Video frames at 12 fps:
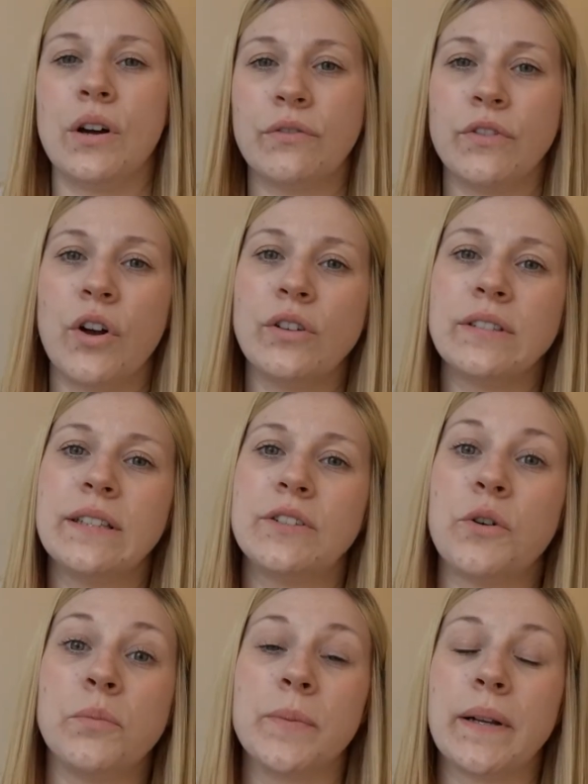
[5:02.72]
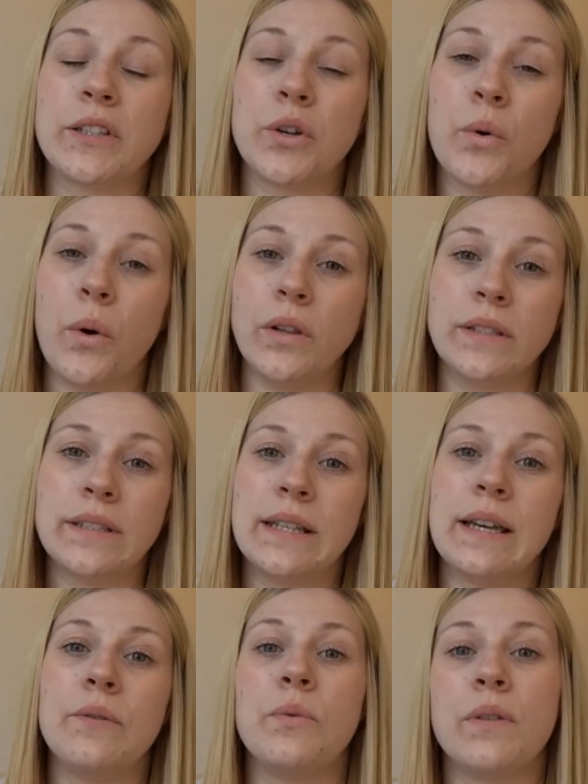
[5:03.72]
Of course, this comes back to
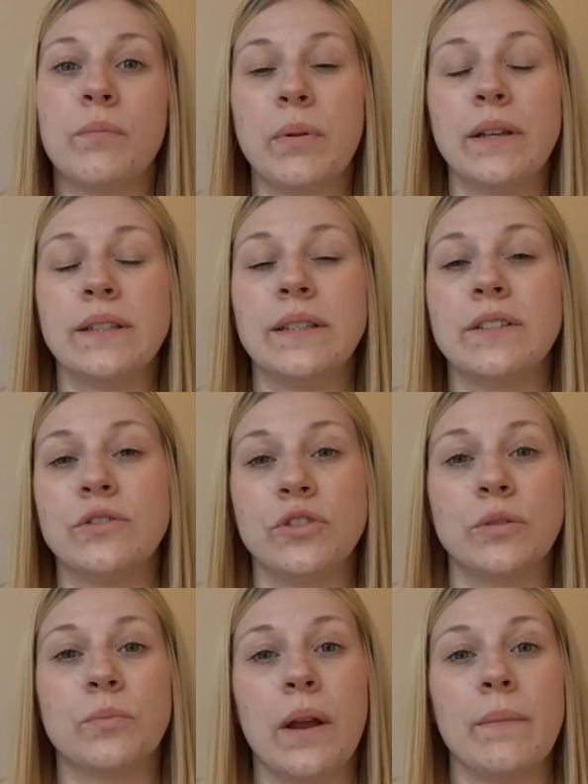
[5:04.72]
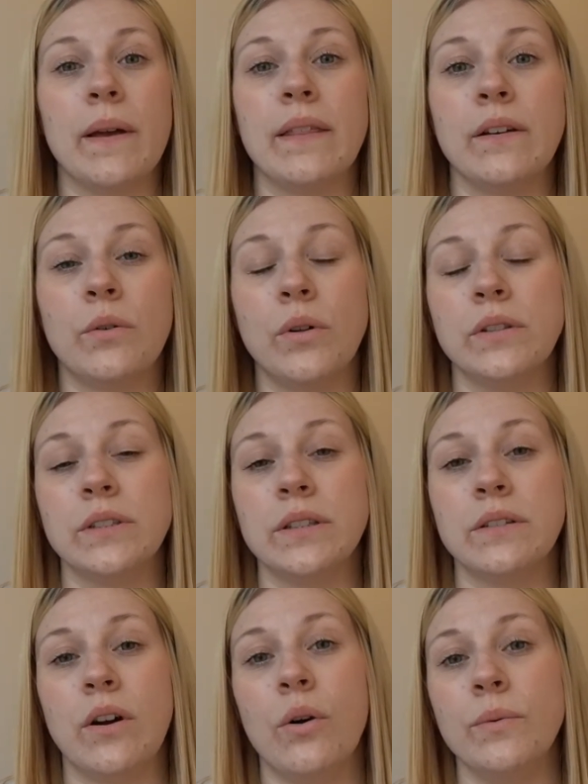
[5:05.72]
quality. With places such as Primark, the quality
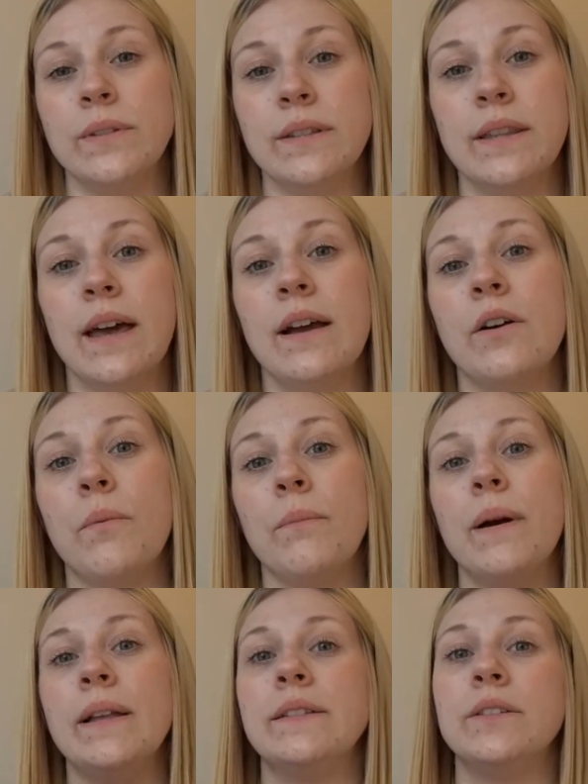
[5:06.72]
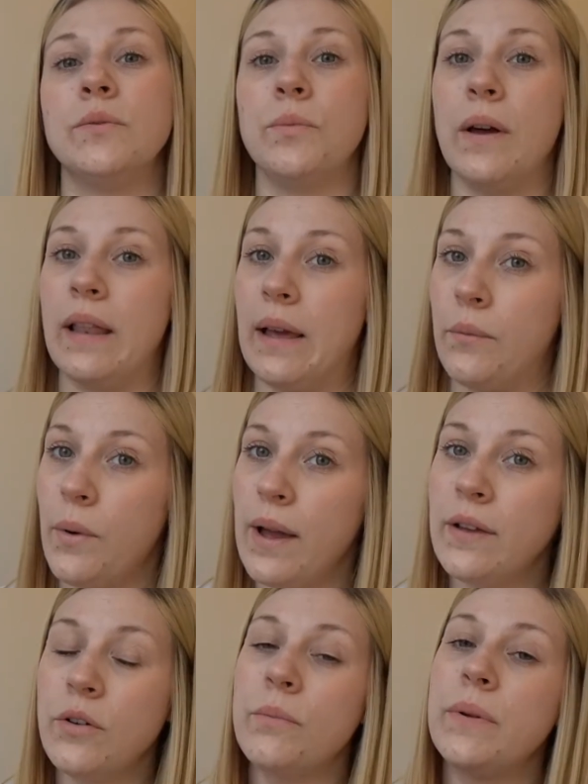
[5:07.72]
is not always there compared to somewhere like
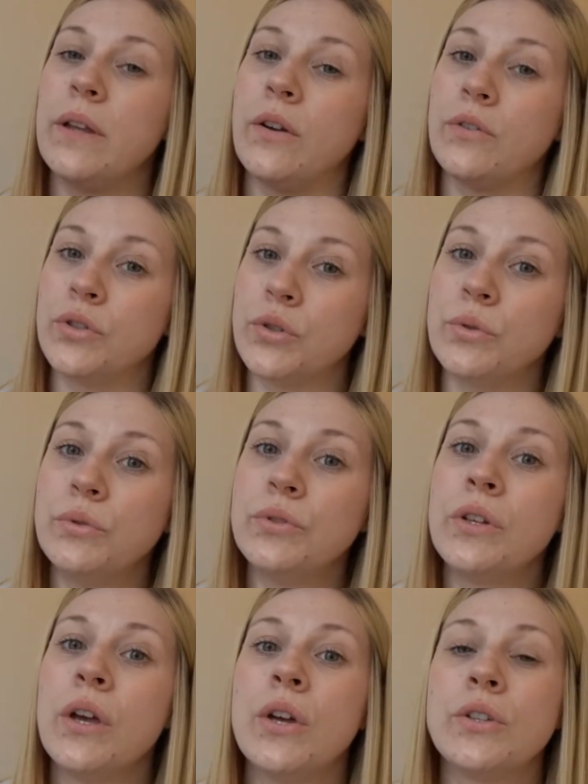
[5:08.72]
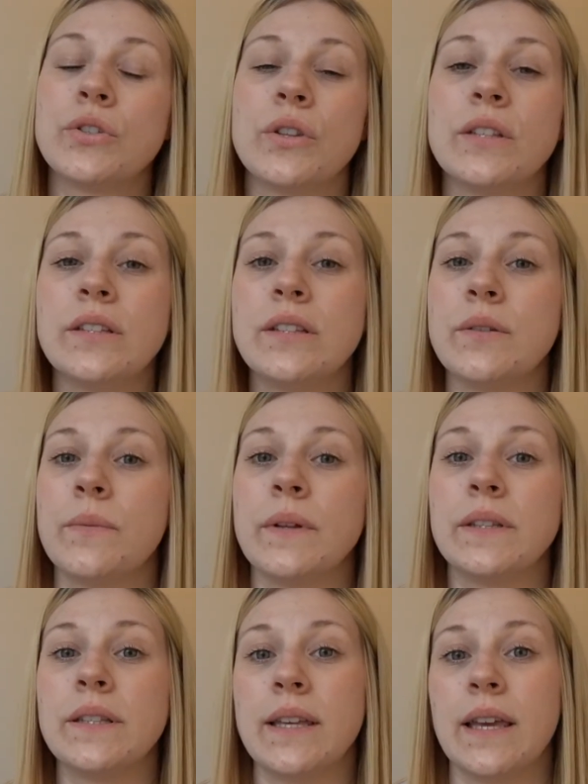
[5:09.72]
White Company or Joules. So this is
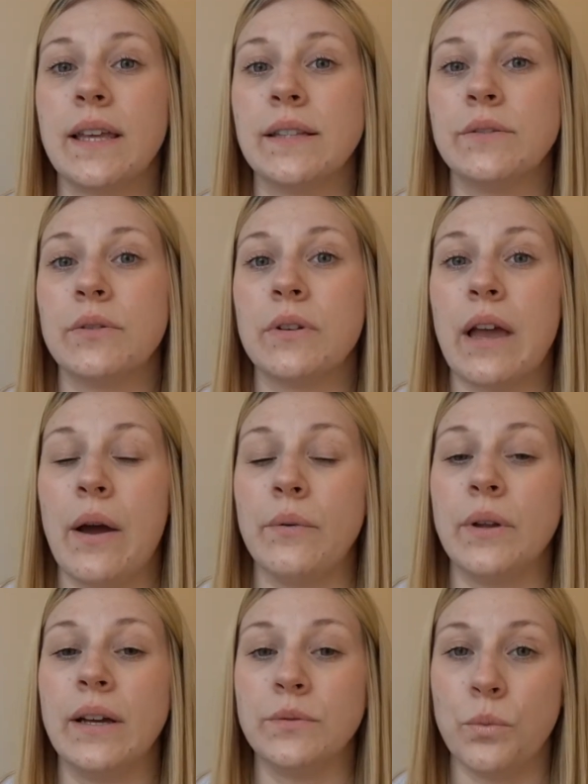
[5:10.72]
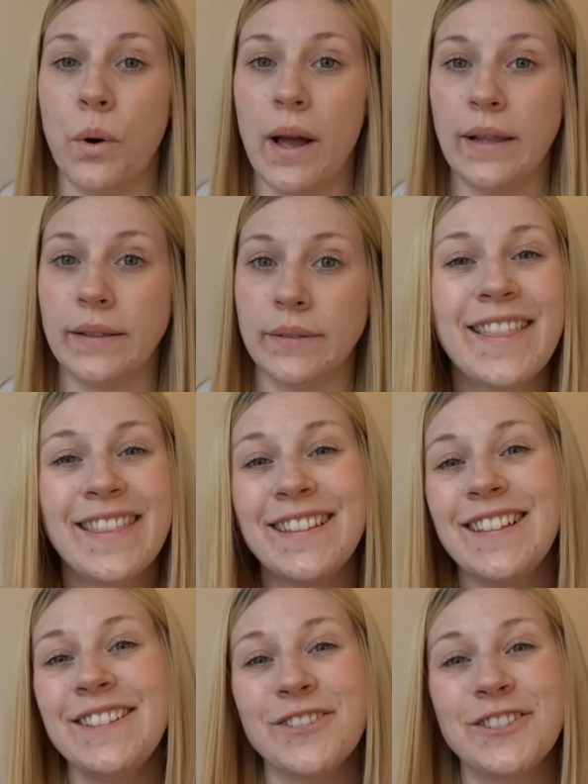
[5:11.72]
something to take into account as well.
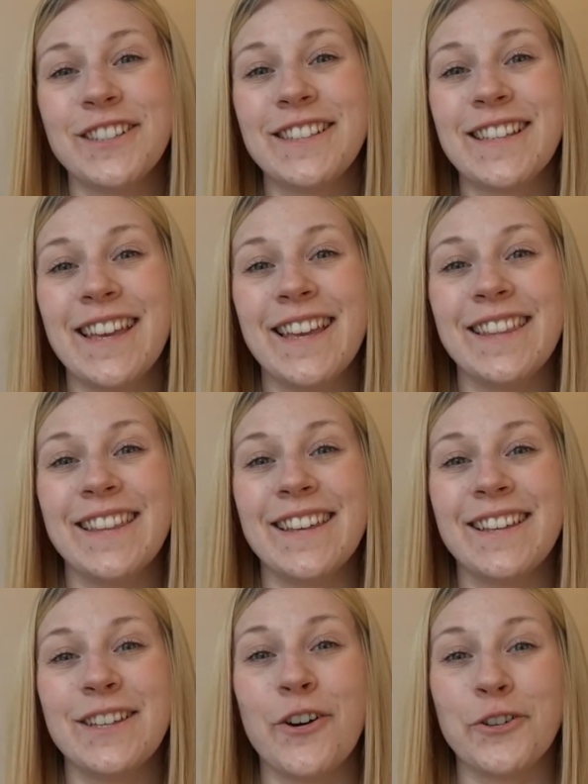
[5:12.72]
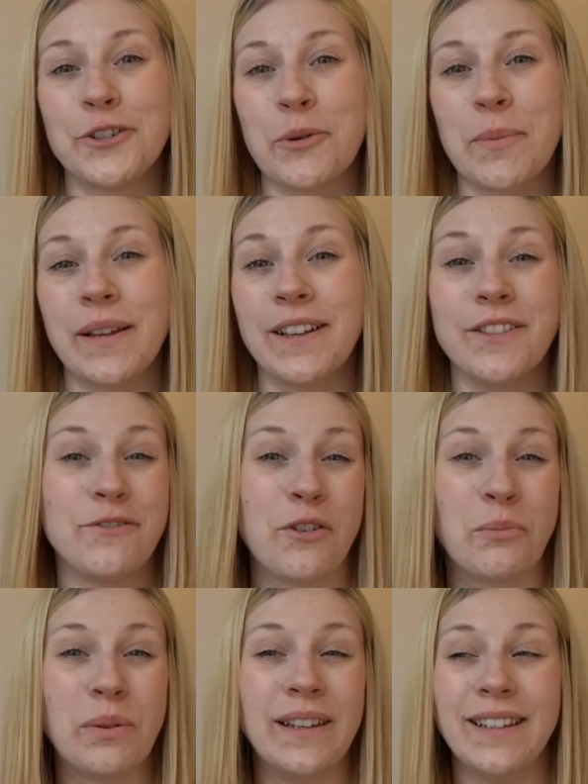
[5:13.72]
This is not to say that you're shopping at the
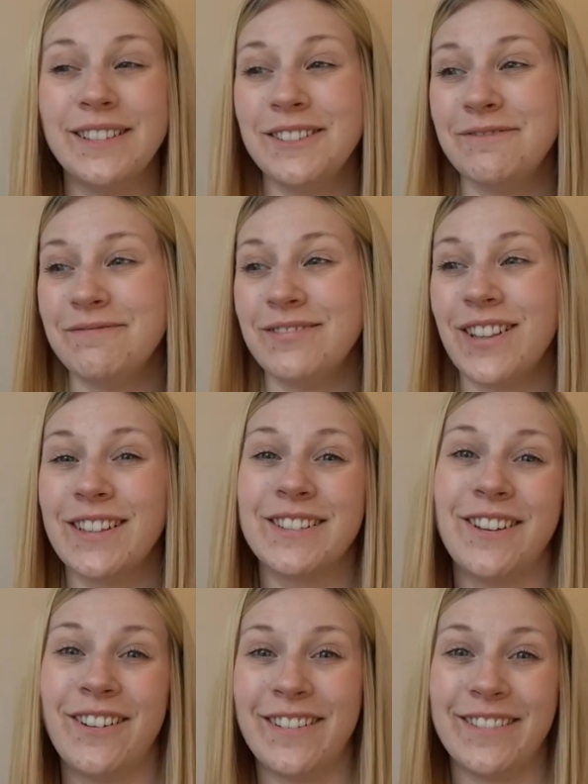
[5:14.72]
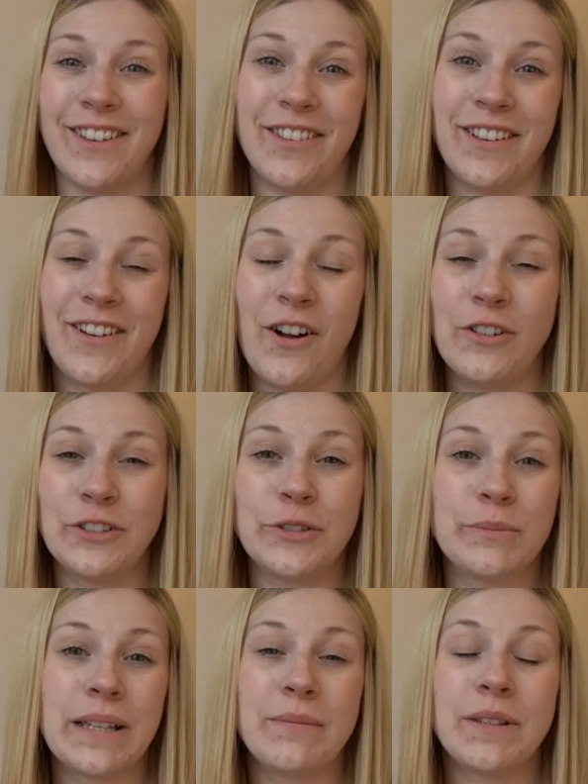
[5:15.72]
wrong place. That's nothing at all.
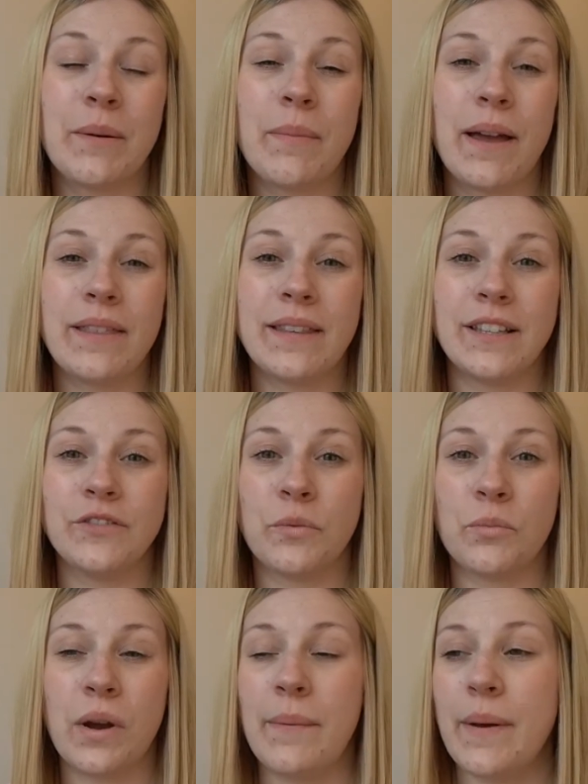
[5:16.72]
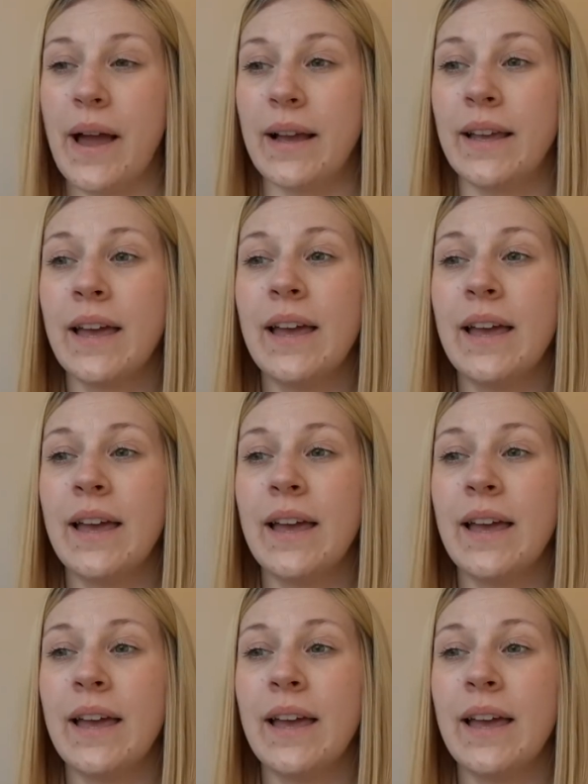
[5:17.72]
Sometimes I buy things from Primark.